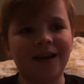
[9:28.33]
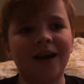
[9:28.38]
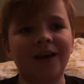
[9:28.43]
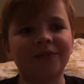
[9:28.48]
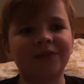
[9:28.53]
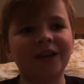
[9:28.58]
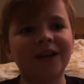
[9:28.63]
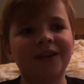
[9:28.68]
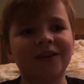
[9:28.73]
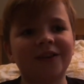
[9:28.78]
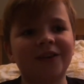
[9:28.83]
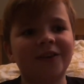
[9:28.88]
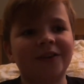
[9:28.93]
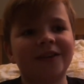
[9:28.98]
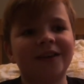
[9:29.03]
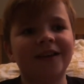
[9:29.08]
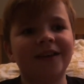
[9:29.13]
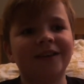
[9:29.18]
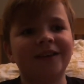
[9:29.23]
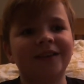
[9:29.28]
I've done
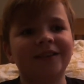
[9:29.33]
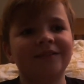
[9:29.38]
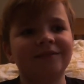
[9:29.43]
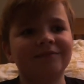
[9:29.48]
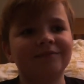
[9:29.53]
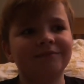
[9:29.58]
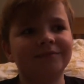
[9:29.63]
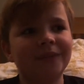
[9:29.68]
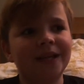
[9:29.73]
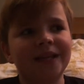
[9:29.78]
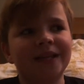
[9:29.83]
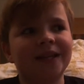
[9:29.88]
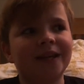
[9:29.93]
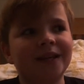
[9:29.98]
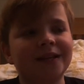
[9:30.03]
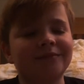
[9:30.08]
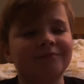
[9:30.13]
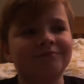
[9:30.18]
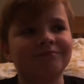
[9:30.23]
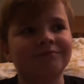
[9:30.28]
cooking,
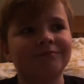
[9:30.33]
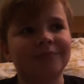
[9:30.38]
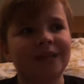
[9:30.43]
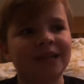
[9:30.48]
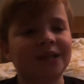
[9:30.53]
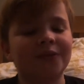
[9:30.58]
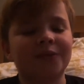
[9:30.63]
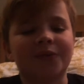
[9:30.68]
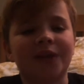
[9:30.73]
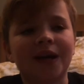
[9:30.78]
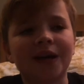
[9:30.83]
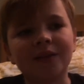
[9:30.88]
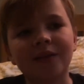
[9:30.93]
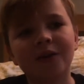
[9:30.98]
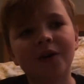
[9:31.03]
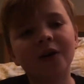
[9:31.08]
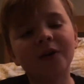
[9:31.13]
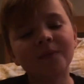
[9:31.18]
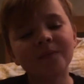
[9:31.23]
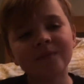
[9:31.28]
baking, and all that
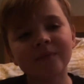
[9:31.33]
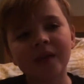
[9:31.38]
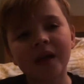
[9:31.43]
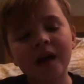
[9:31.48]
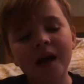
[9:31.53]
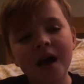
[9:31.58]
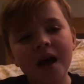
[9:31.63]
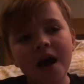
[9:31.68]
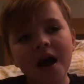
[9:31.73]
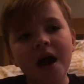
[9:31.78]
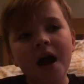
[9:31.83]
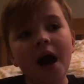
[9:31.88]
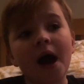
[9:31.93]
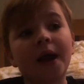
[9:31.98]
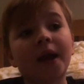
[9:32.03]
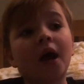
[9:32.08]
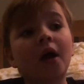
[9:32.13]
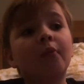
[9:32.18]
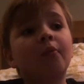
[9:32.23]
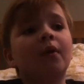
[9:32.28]
lot,
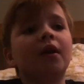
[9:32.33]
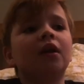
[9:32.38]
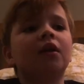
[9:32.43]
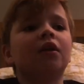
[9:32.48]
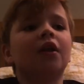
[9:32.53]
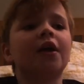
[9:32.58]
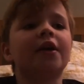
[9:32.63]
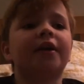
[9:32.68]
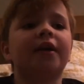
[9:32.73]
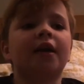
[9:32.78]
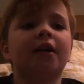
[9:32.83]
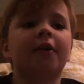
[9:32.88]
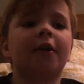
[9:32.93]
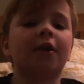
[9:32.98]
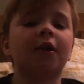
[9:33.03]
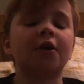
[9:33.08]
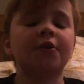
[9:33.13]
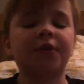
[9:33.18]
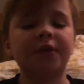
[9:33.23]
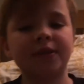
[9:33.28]
and I really like it, and
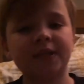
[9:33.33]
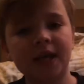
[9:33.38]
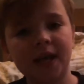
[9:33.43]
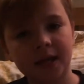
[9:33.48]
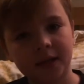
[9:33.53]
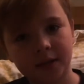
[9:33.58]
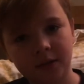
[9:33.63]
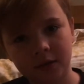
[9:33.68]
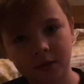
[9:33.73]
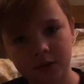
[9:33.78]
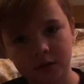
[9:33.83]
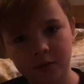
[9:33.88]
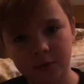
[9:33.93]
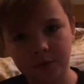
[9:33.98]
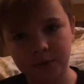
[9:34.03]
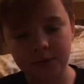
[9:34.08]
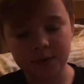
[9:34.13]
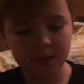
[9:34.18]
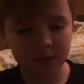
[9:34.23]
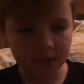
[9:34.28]
I like the
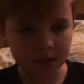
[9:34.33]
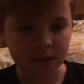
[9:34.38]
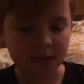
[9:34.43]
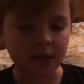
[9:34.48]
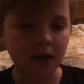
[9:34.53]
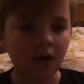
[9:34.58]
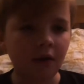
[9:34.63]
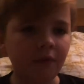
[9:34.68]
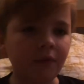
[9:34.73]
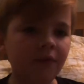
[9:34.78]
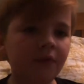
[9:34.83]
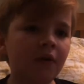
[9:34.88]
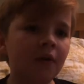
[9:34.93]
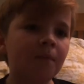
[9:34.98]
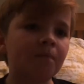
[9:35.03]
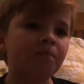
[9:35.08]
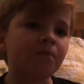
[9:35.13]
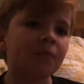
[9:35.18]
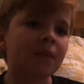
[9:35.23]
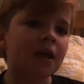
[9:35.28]
technical stuff,
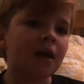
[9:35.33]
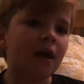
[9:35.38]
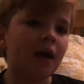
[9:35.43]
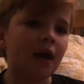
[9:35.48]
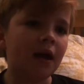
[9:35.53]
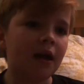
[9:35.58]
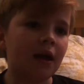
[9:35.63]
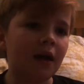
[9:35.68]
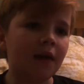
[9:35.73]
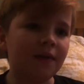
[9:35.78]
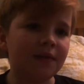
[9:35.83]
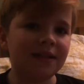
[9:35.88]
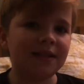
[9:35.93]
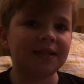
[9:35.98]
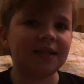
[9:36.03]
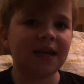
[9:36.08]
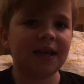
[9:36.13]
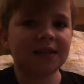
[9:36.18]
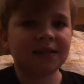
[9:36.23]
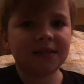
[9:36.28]
and having
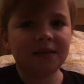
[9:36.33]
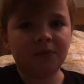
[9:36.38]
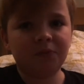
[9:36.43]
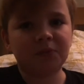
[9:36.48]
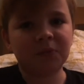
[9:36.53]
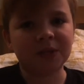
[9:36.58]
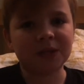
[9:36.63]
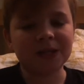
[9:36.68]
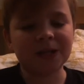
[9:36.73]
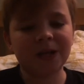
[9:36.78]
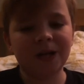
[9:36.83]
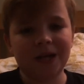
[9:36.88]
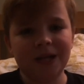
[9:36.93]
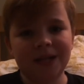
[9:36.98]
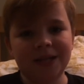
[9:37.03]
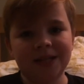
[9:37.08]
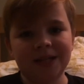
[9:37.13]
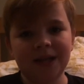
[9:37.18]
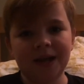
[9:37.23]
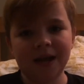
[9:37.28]
to get stuff
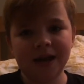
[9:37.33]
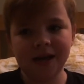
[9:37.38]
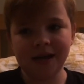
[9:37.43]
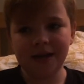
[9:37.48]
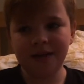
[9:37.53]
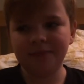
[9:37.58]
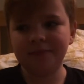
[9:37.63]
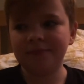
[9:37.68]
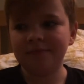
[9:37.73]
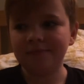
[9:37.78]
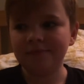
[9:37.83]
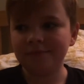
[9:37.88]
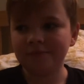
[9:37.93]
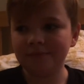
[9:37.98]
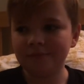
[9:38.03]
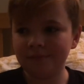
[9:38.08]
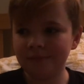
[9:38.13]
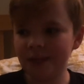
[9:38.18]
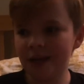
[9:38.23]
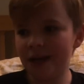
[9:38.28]
precise, and
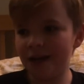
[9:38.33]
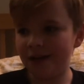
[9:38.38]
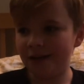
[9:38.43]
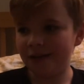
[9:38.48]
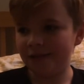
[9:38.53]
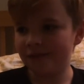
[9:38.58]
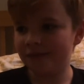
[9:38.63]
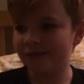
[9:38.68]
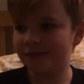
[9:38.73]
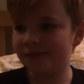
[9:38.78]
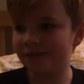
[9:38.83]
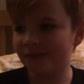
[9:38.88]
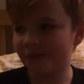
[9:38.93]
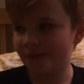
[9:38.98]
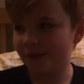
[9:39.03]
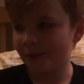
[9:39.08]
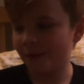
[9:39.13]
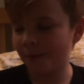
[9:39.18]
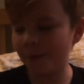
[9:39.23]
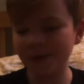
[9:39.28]
yeah.
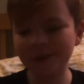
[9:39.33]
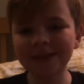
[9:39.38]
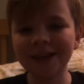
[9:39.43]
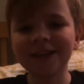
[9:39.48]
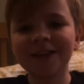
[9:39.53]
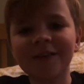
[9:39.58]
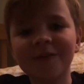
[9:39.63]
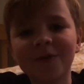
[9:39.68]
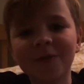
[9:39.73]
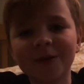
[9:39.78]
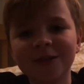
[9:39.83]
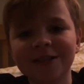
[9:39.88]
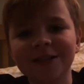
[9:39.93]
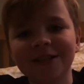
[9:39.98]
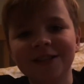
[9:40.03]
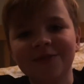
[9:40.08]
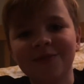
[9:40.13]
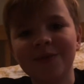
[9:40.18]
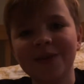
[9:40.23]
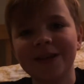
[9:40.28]
But thank you for
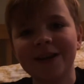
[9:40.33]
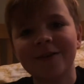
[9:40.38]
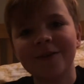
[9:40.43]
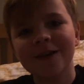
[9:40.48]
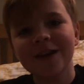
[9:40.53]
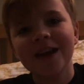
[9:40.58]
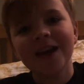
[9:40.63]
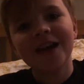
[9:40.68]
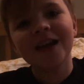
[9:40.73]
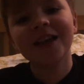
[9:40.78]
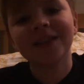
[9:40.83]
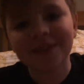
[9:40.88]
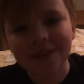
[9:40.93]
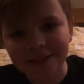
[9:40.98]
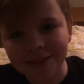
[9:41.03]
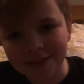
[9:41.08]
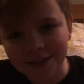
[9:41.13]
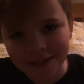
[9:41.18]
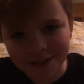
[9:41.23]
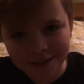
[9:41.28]
watching this video. If
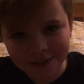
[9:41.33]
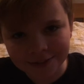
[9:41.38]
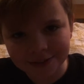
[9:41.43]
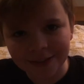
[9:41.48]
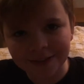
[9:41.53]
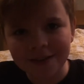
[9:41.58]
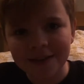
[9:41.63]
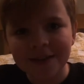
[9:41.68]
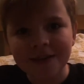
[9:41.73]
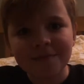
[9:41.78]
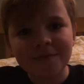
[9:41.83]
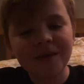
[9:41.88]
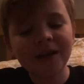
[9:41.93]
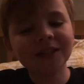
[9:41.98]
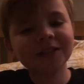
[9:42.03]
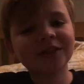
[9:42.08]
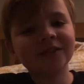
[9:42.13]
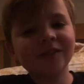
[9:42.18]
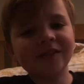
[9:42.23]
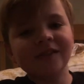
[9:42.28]
you did enjoy,
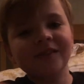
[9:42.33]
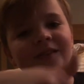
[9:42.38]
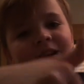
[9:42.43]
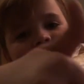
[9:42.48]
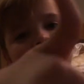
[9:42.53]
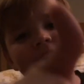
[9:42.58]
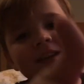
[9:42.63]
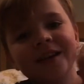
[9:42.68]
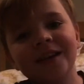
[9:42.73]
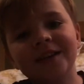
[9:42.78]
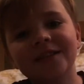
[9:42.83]
make sure you like,